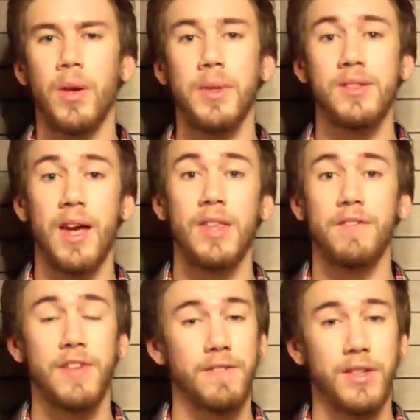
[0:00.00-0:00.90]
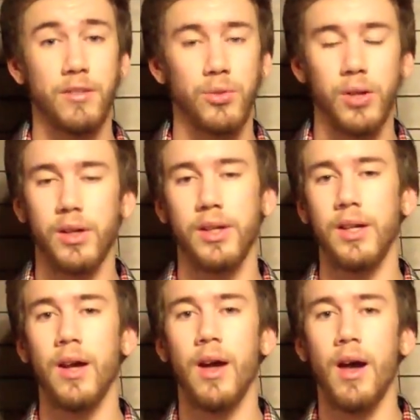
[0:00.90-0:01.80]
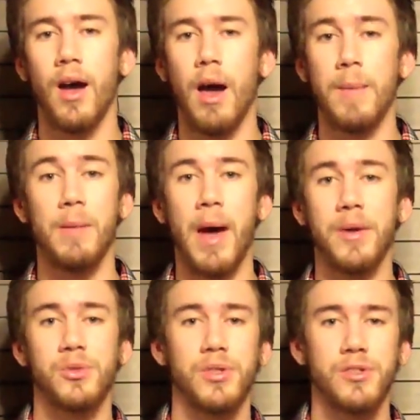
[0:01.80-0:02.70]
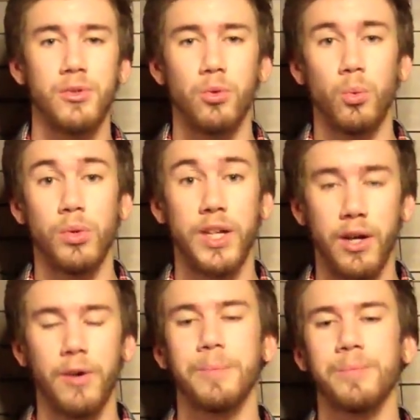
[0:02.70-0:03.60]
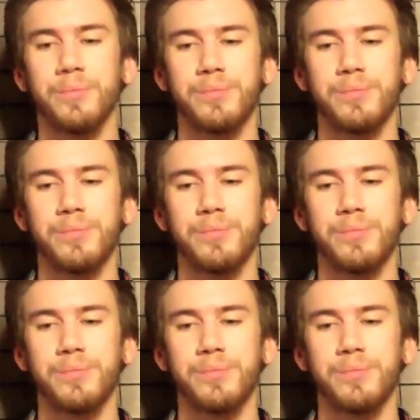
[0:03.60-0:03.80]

maybe 10 to 15 if we're lucky, minute match into here.